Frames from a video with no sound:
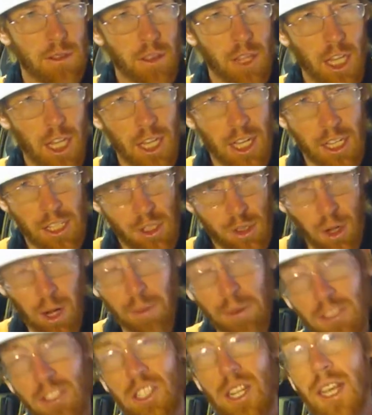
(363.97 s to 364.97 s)
The
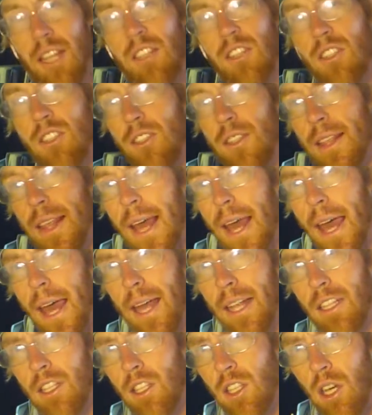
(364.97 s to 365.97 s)
drama channels
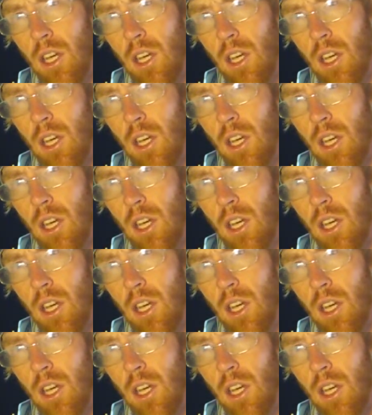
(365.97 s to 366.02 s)
that